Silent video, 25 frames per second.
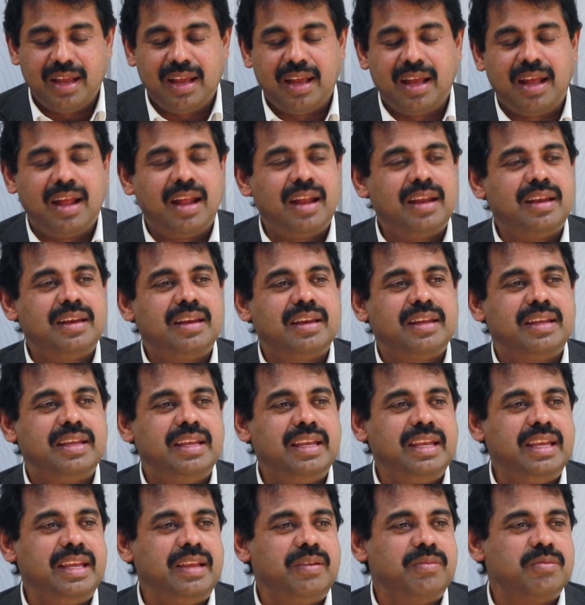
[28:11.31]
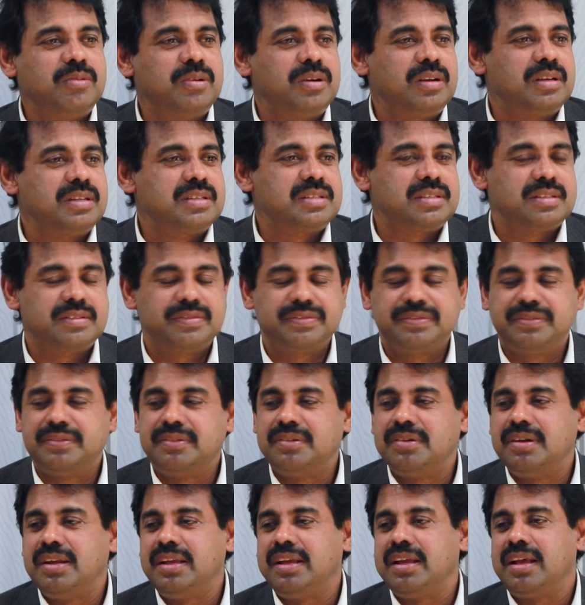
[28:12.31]
And he was
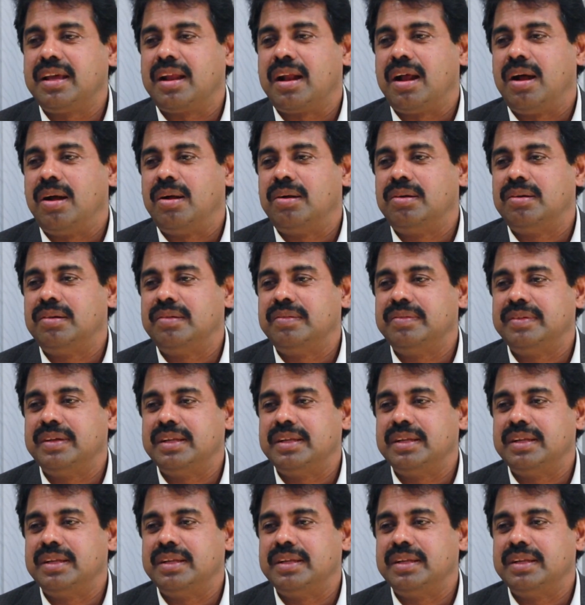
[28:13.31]
fooling around